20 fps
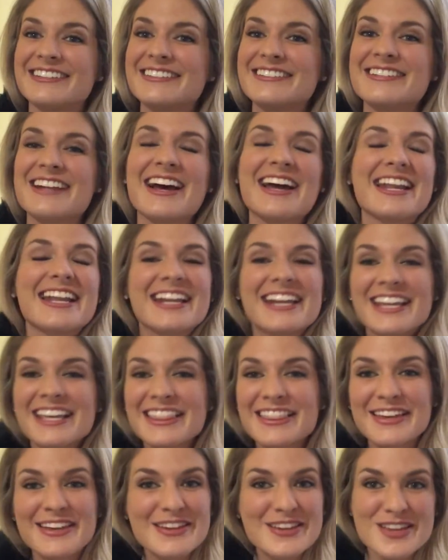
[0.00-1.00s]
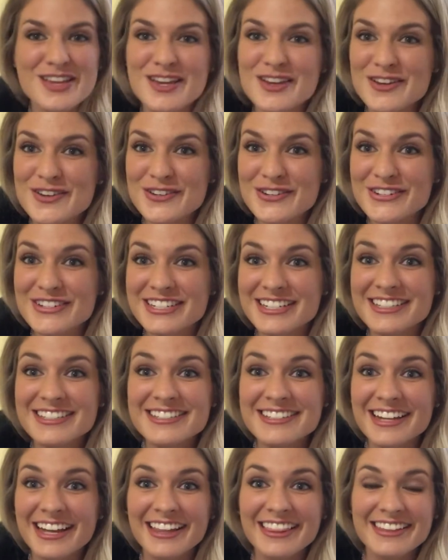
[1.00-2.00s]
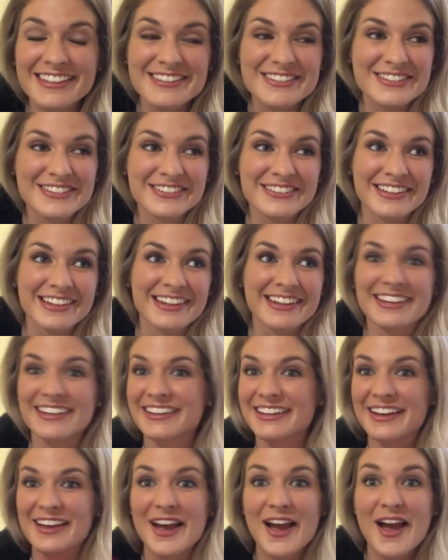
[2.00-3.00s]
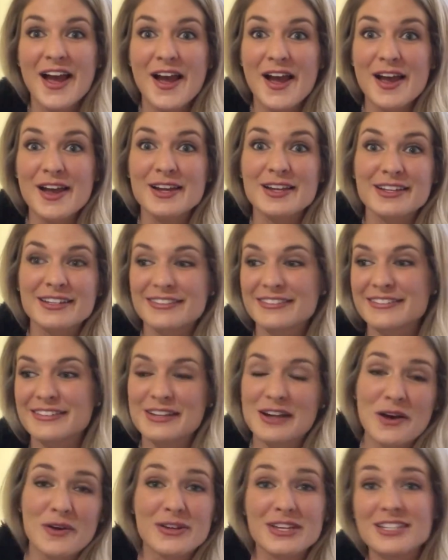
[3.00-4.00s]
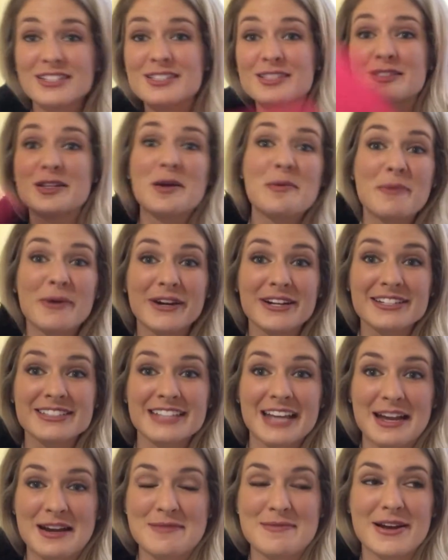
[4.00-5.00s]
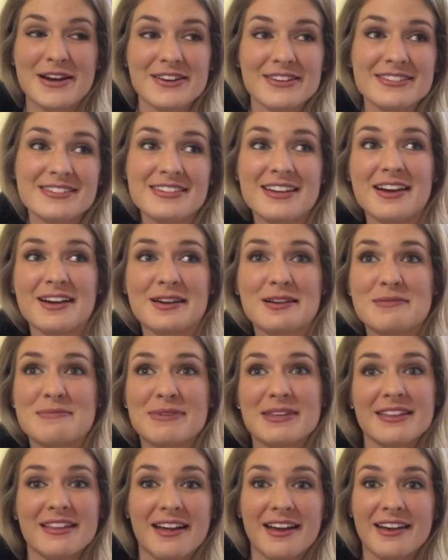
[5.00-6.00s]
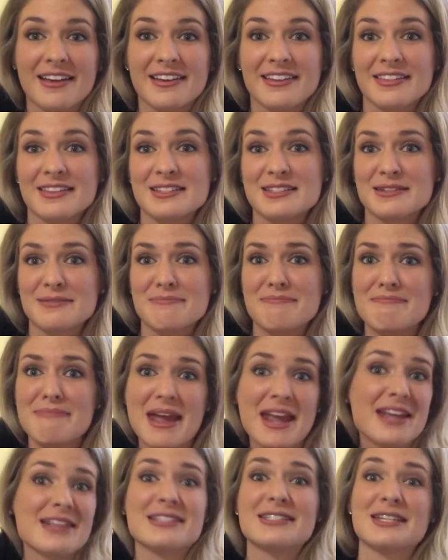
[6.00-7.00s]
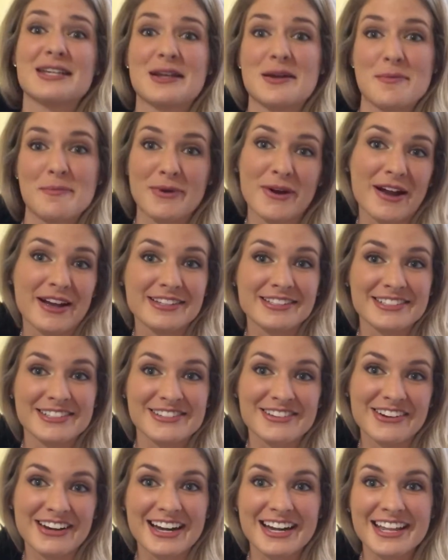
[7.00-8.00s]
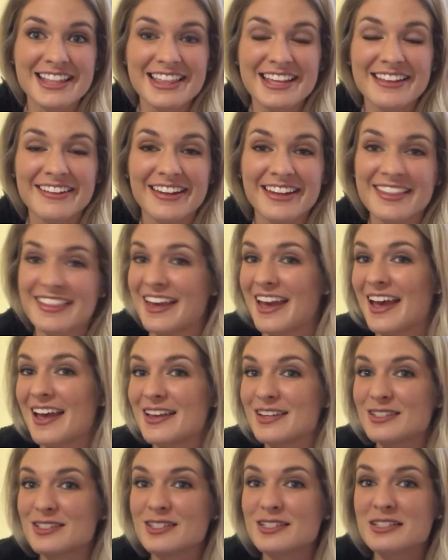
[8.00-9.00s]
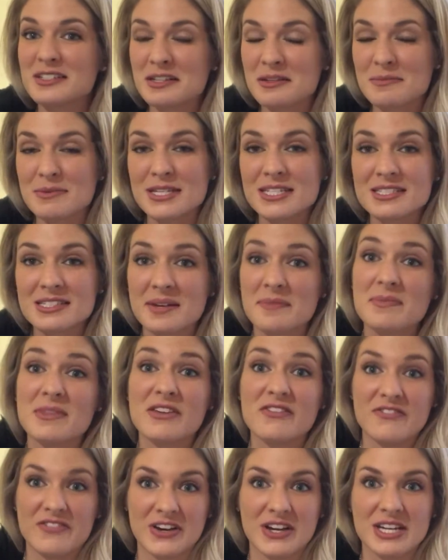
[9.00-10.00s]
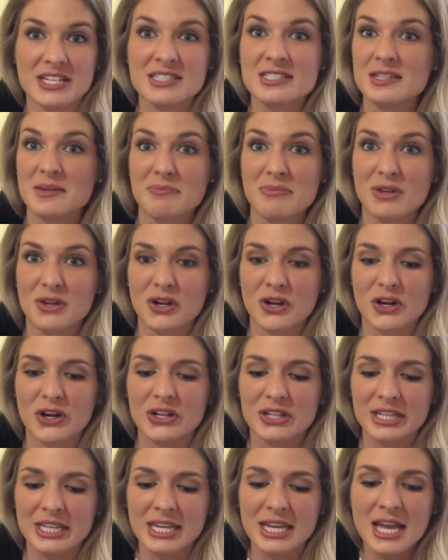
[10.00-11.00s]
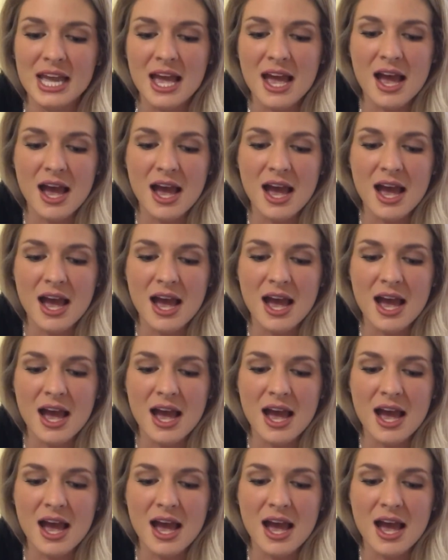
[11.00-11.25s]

not anything huge. It's nothing to like, you know, get super excited about. It's not going to be like these amazing prizes or anything like that. It's just going to be something fun, something girly,